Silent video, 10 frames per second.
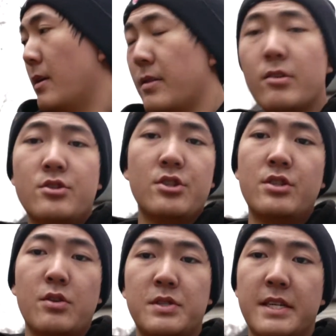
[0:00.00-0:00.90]
There's just
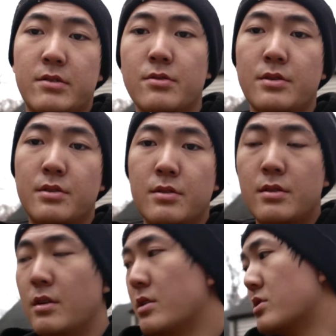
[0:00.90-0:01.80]
no stickers.
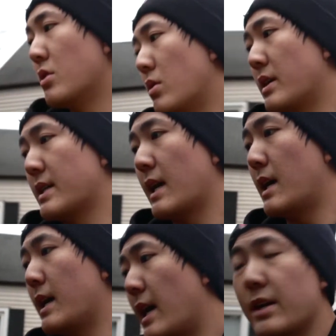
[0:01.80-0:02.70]
So like,
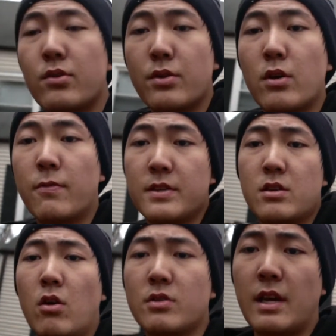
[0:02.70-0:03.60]
I don't know if this
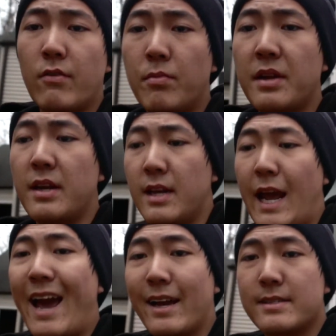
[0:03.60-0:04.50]
car has ever been in an
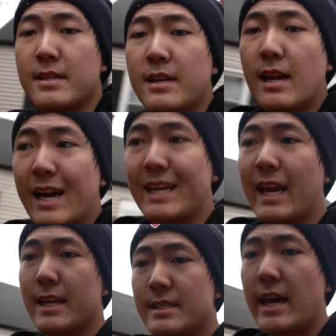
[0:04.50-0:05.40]
accident. I
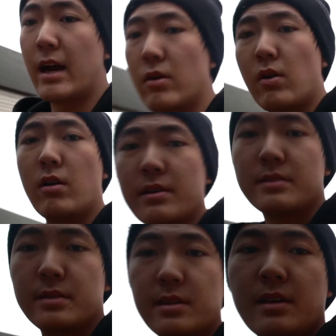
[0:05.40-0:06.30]
can't tell,
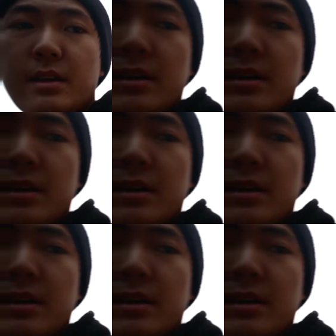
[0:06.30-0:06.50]
honestly.